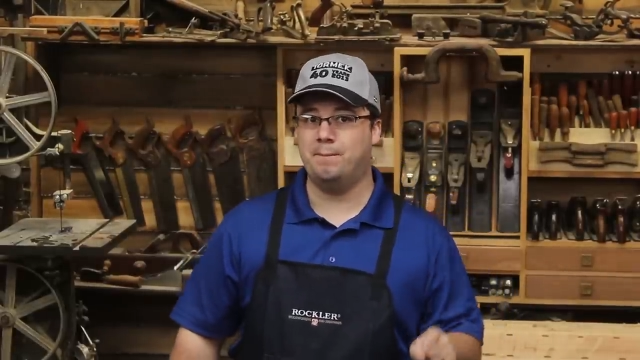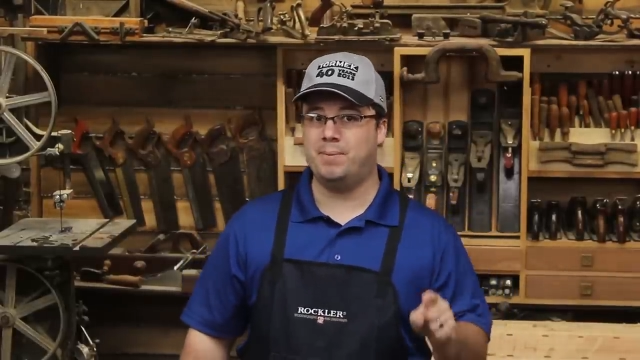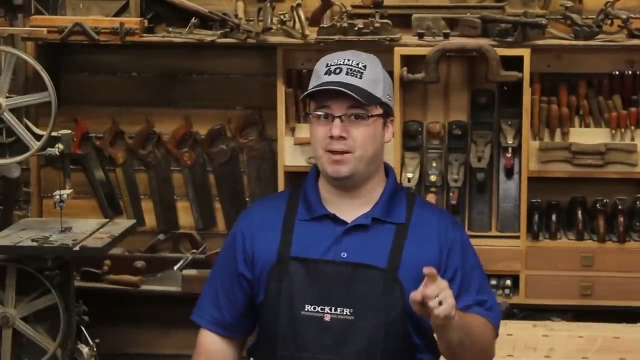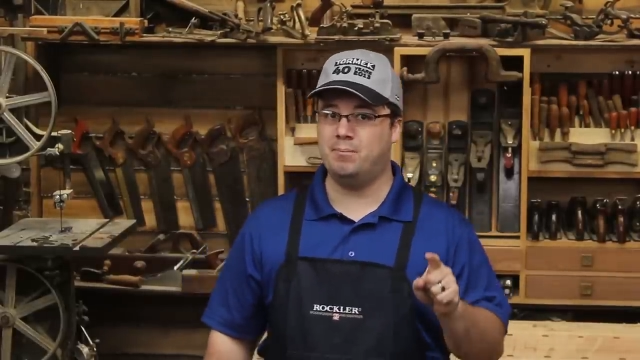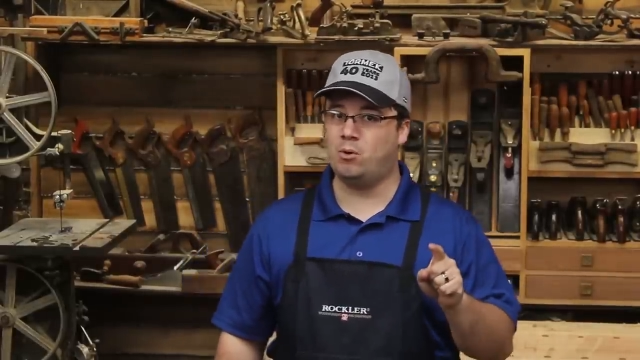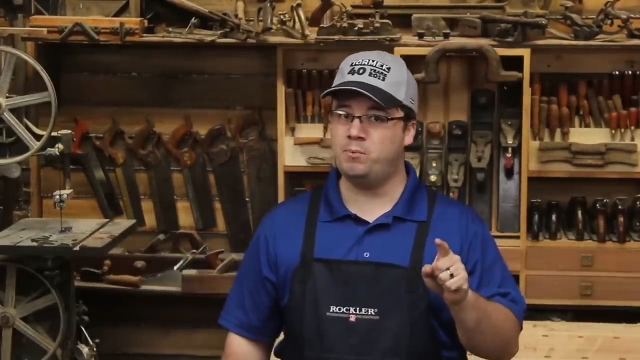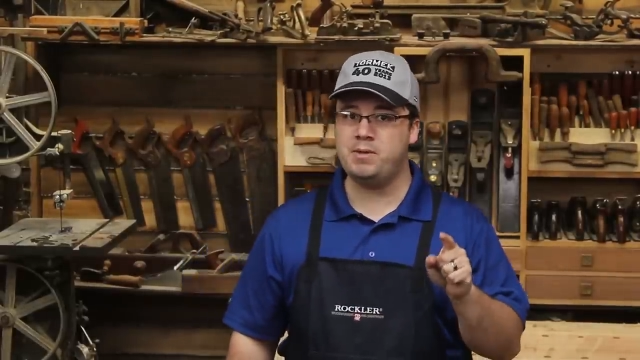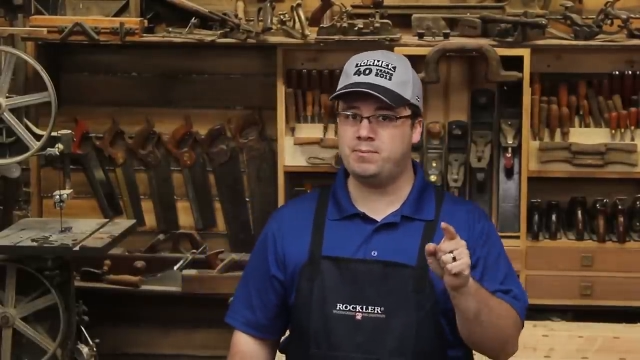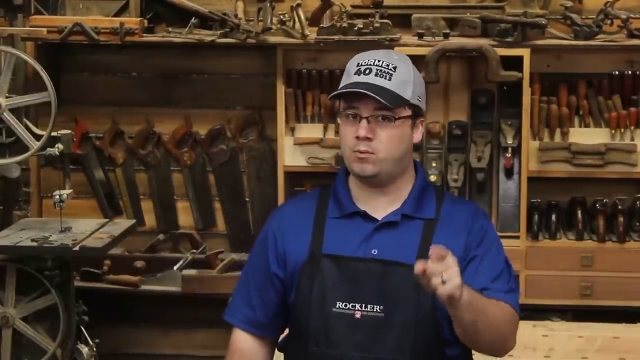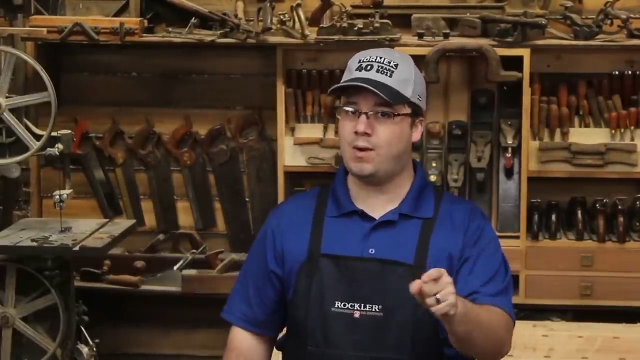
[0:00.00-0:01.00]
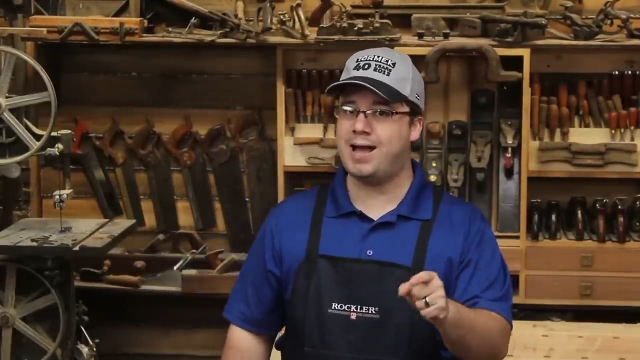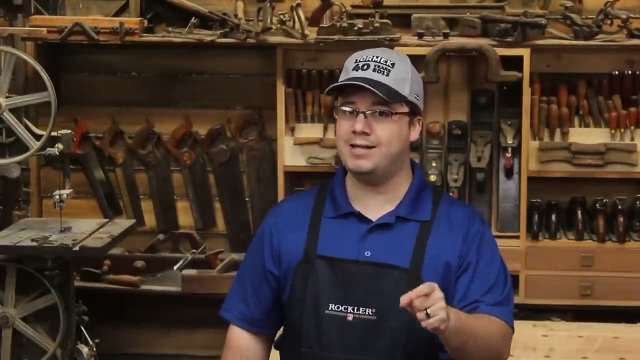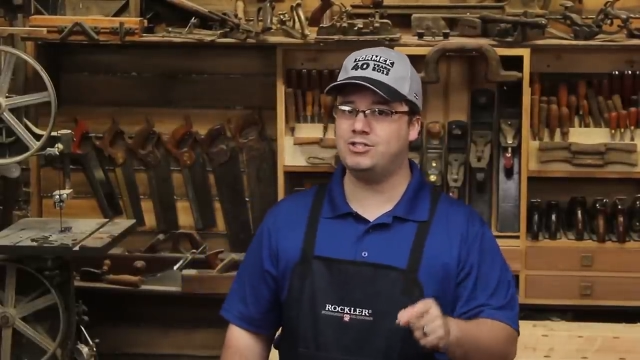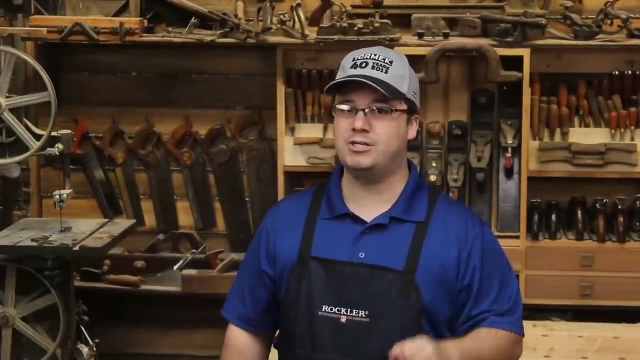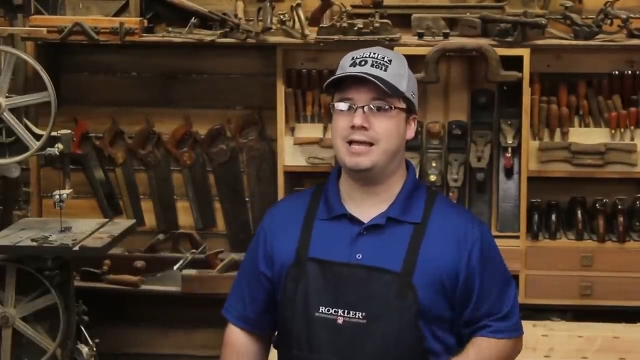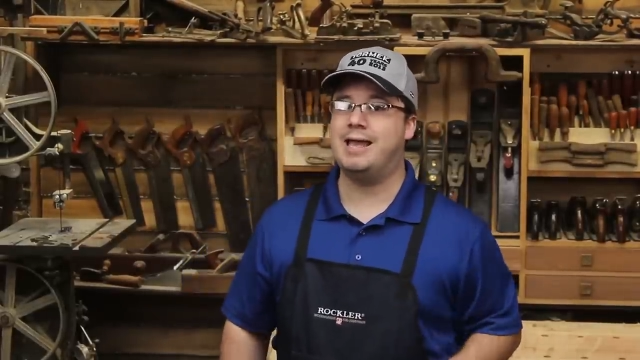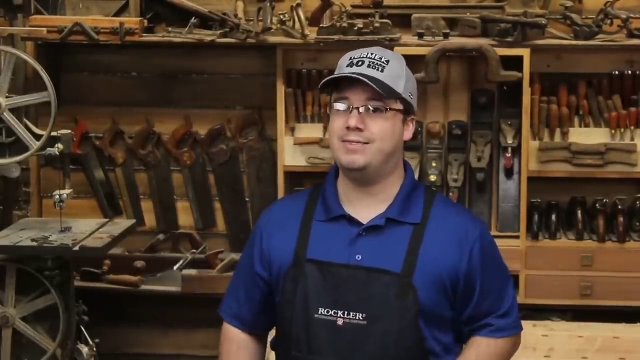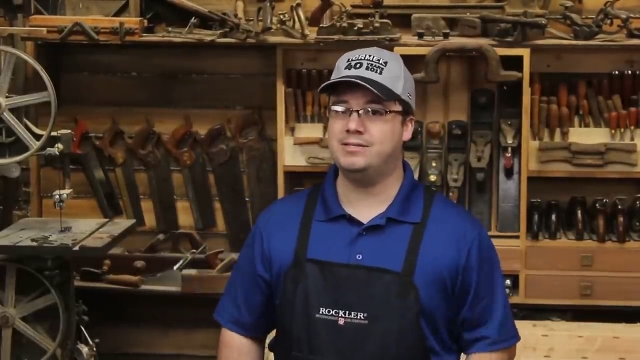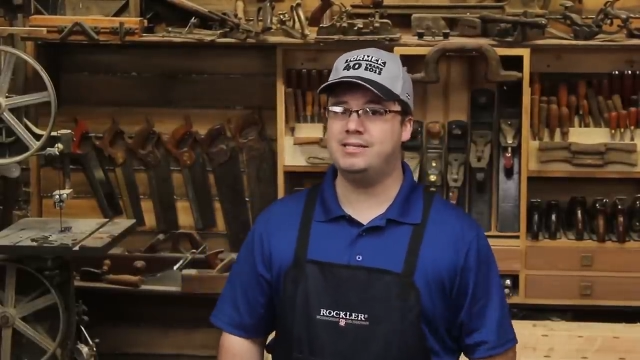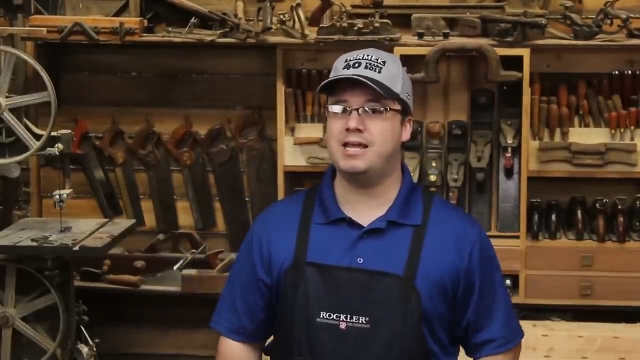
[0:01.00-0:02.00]
but more people watched
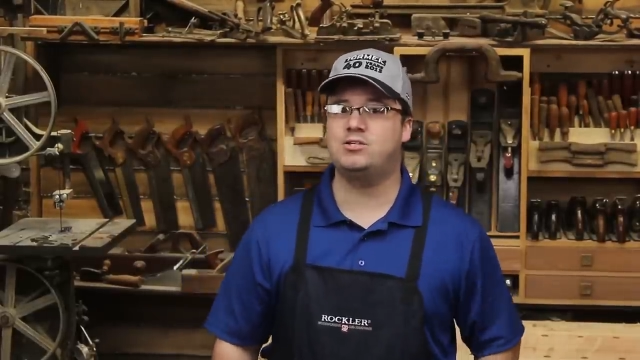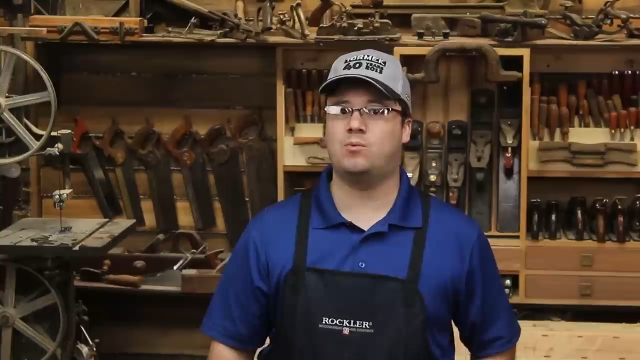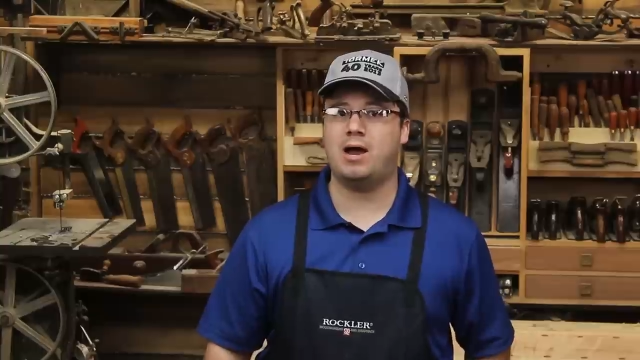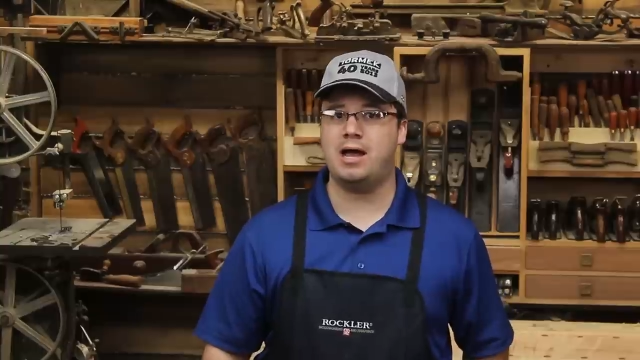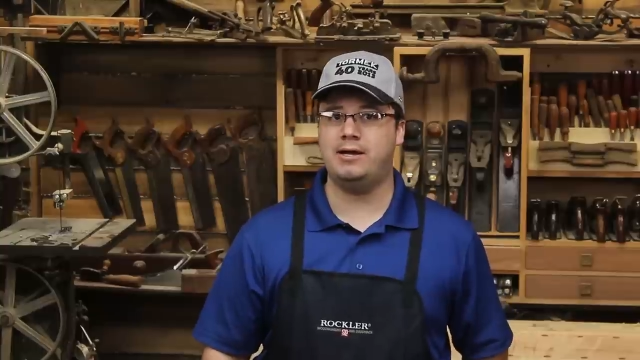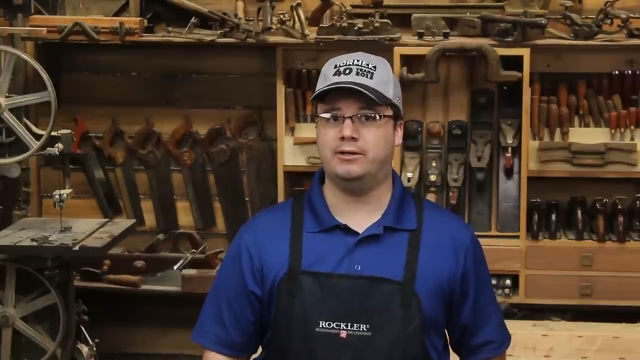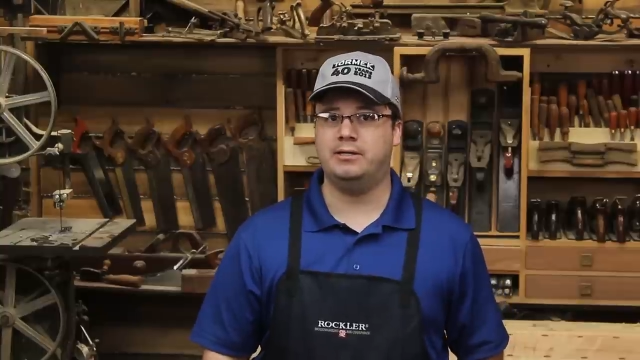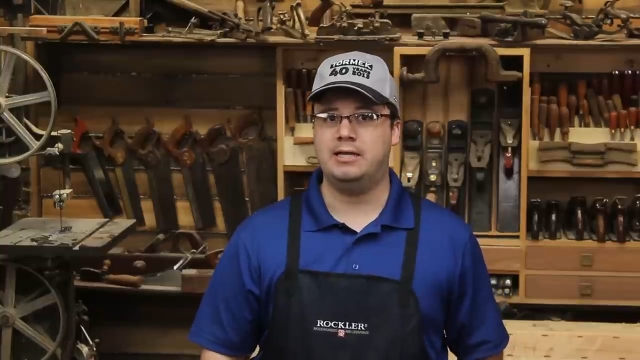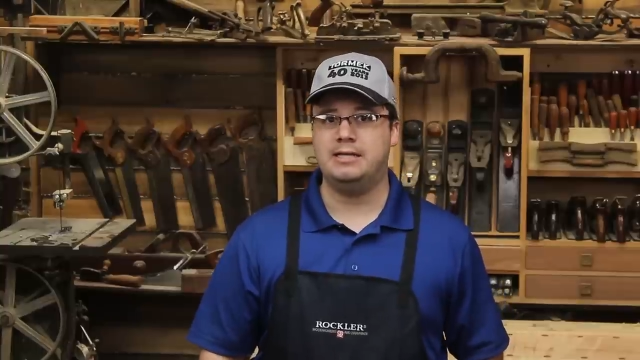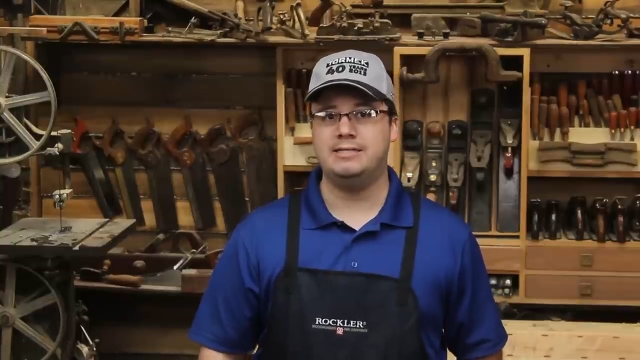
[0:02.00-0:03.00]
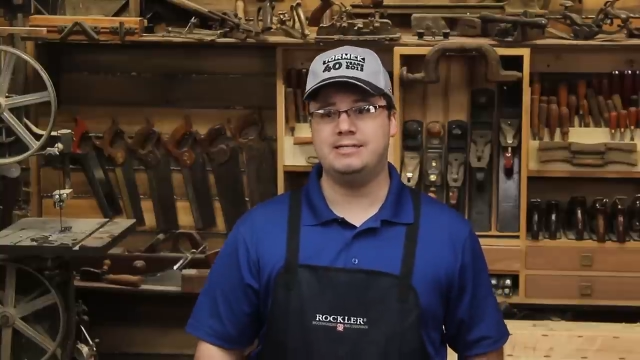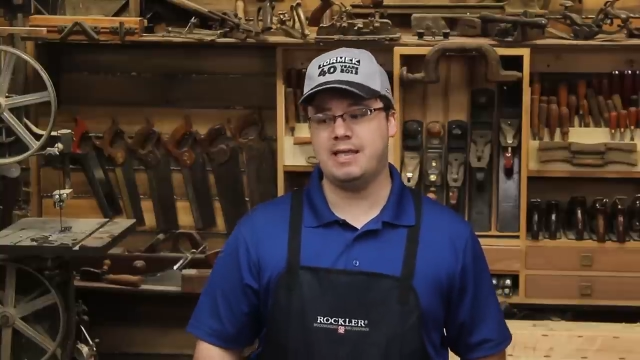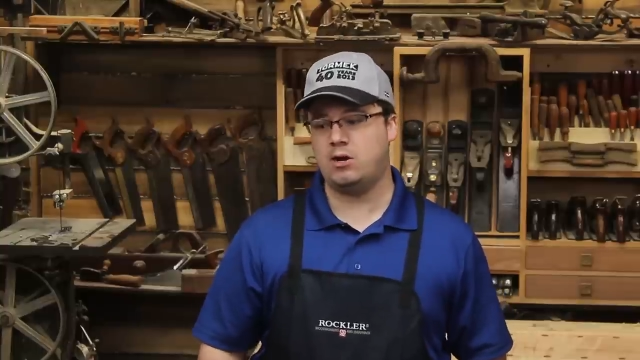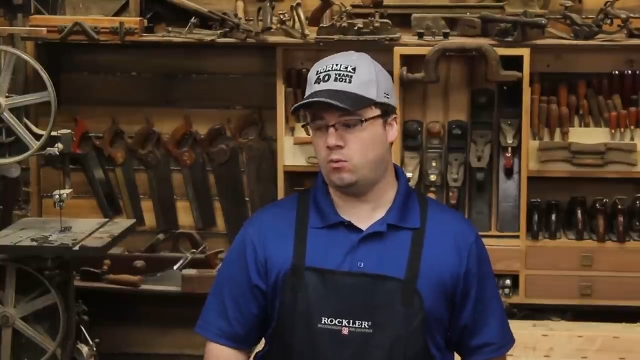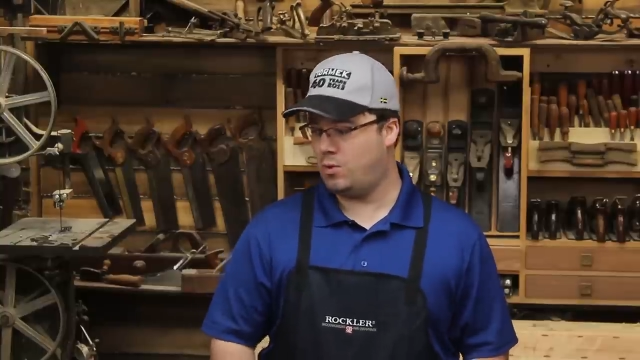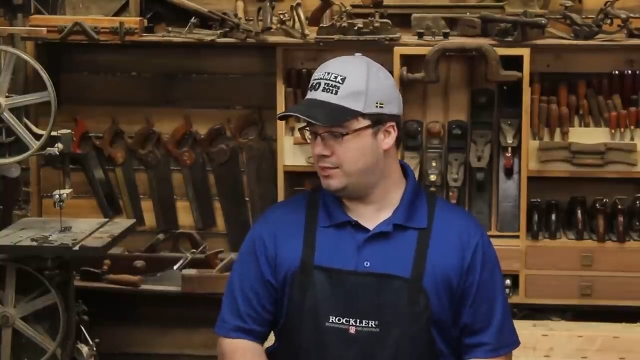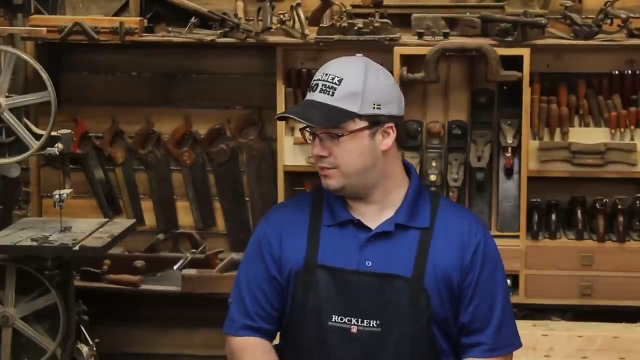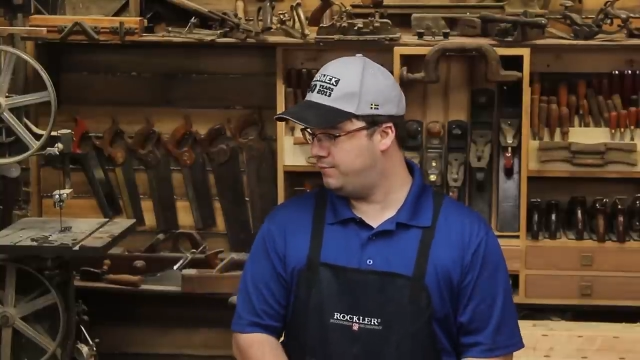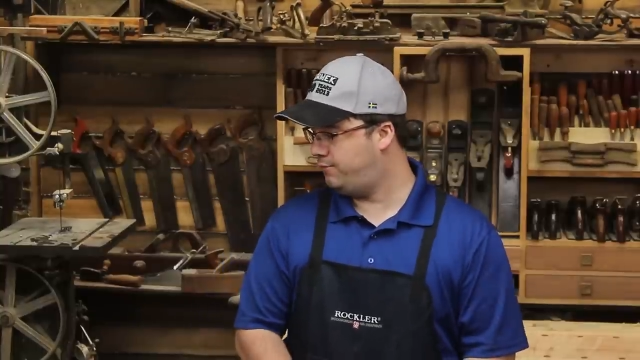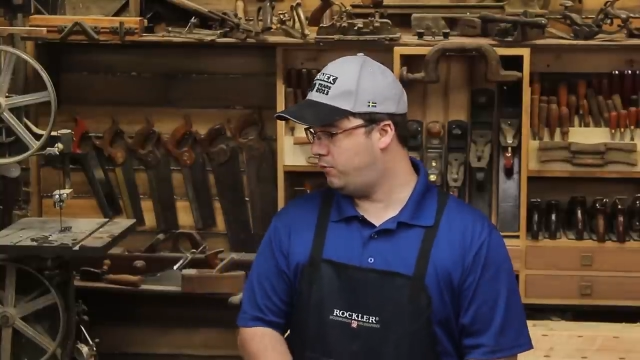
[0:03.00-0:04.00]
and the stakes were higher to settle
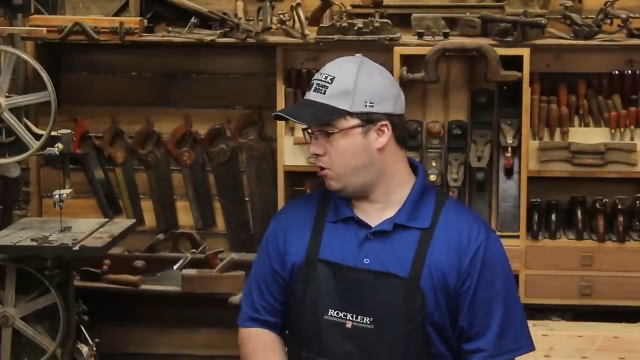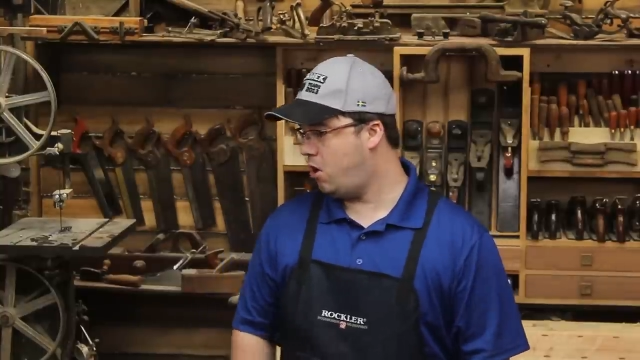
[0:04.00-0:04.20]
once and for